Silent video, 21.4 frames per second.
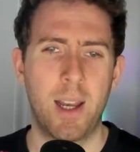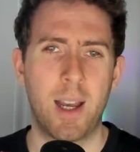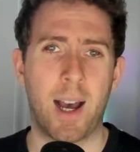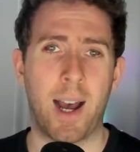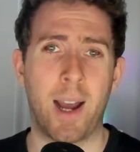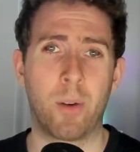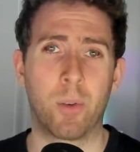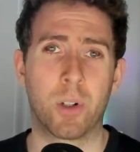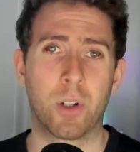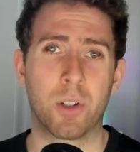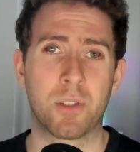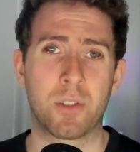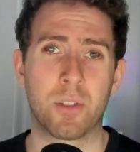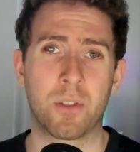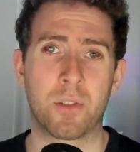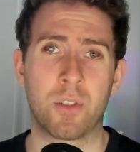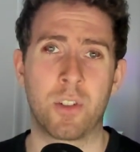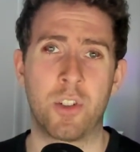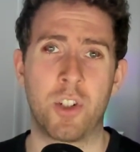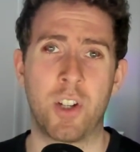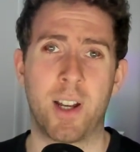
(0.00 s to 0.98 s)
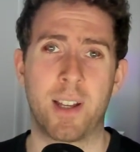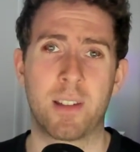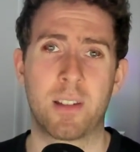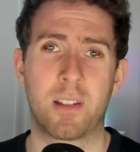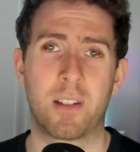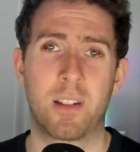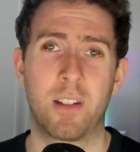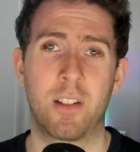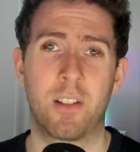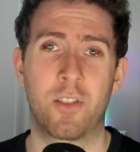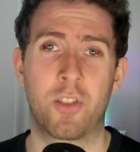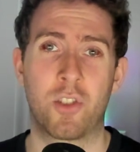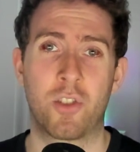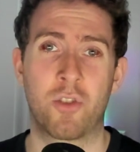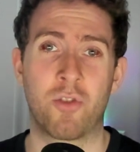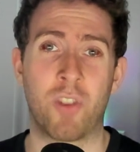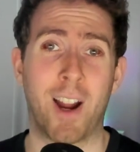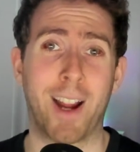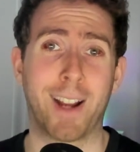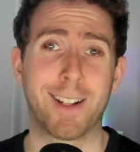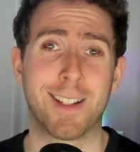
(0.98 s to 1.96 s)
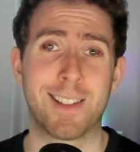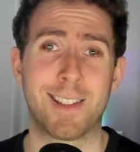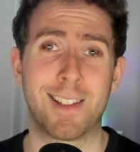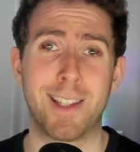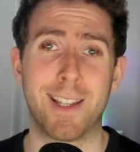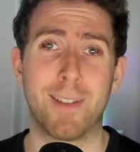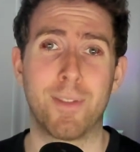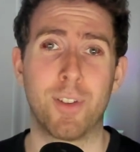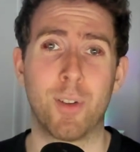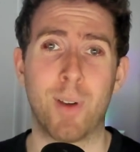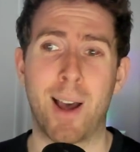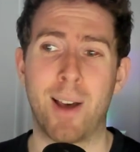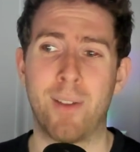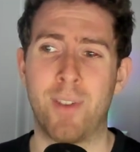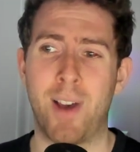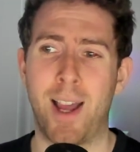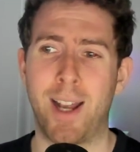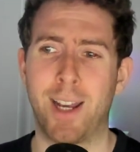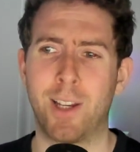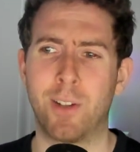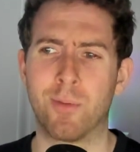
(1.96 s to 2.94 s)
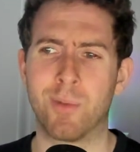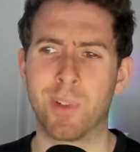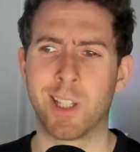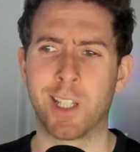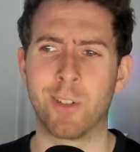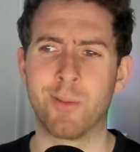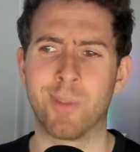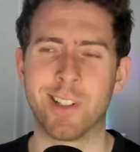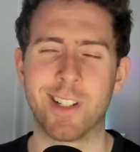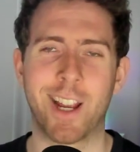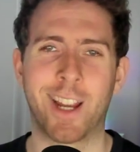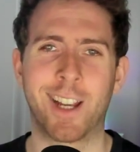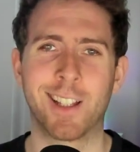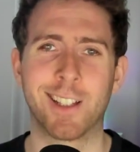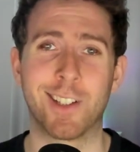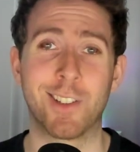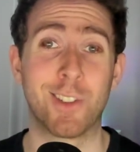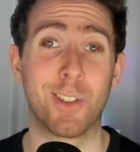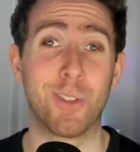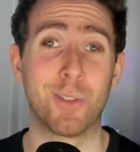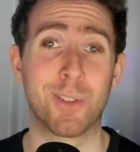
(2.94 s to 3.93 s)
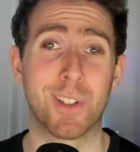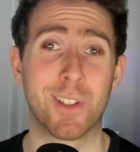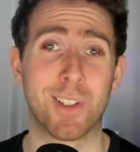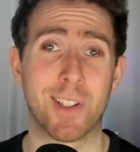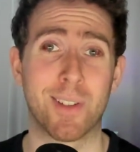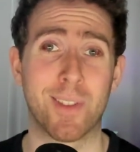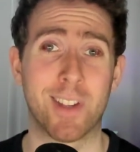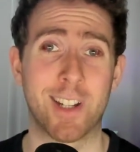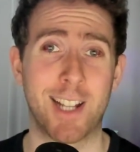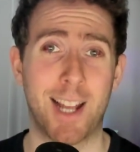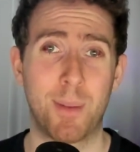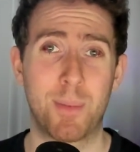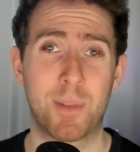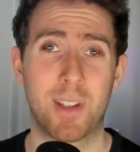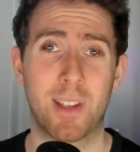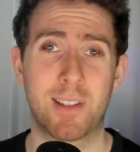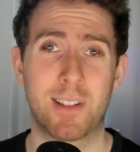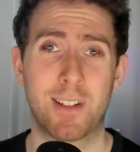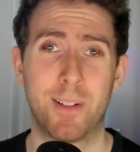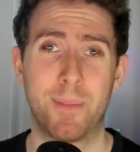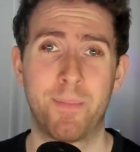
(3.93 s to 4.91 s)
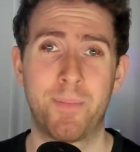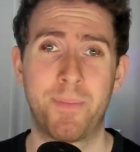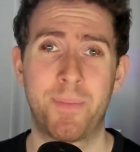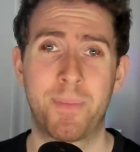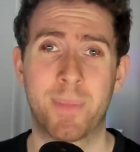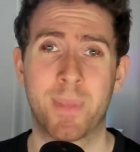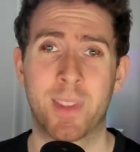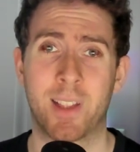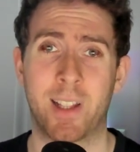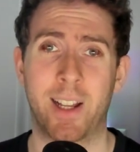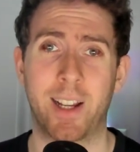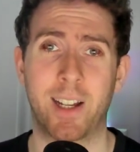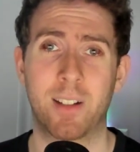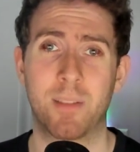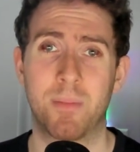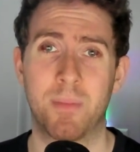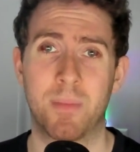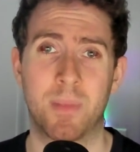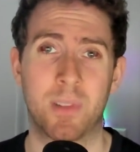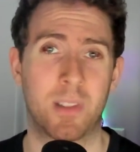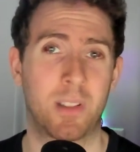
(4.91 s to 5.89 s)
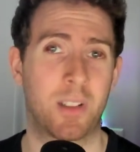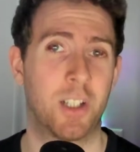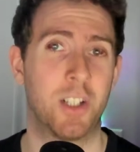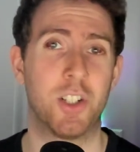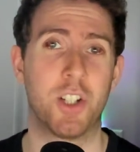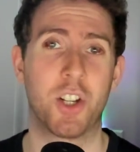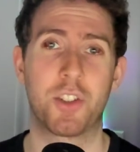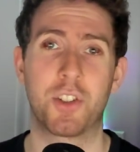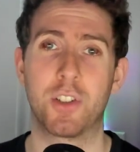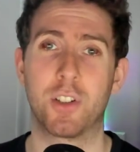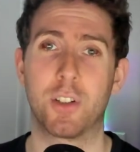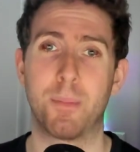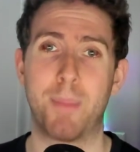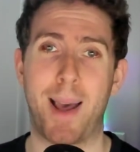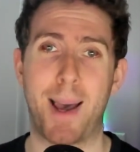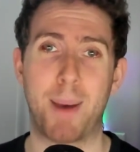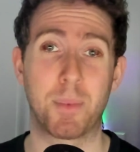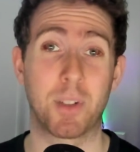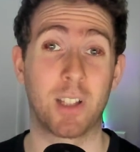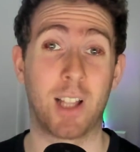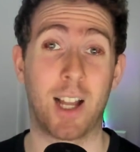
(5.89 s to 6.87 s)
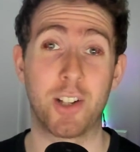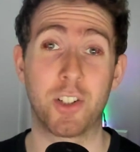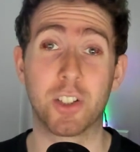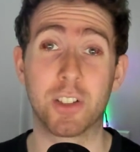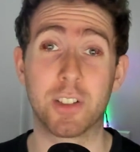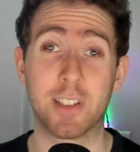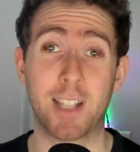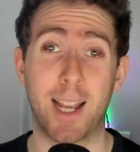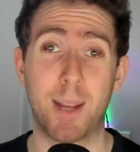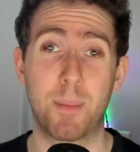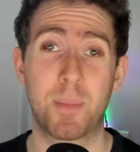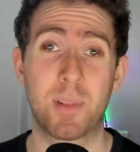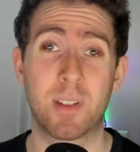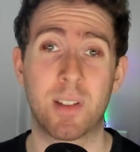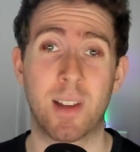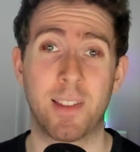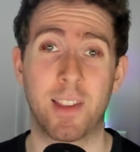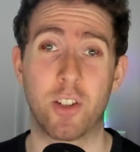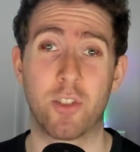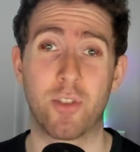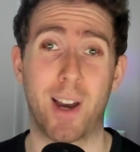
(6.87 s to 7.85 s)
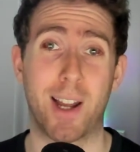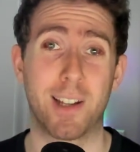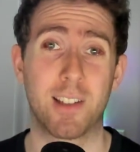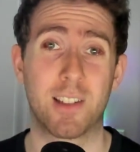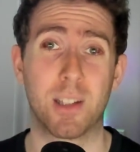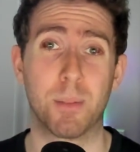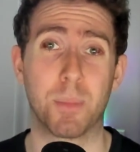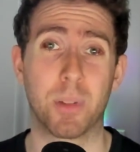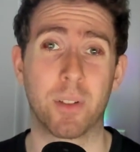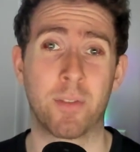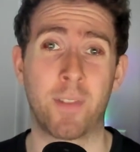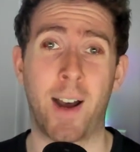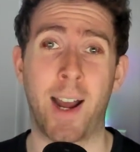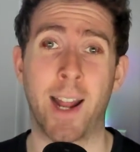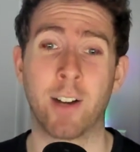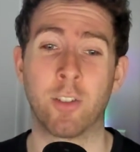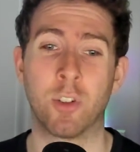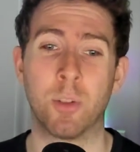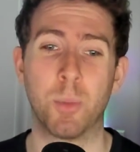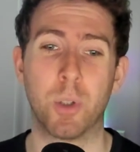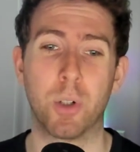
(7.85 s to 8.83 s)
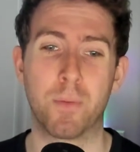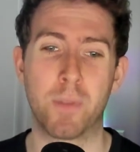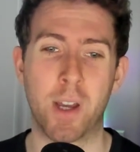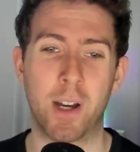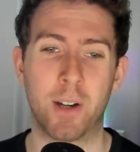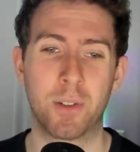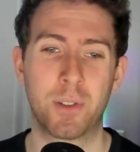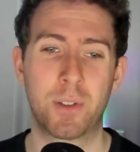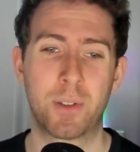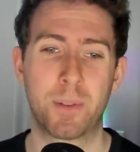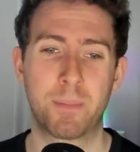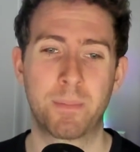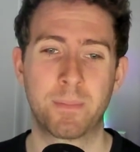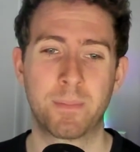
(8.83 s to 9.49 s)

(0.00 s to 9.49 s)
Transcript: I would also suggest trying to see if you have any really ridiculous uses of the type system, like conditional mapped logical types, and then try to simplify or remove those.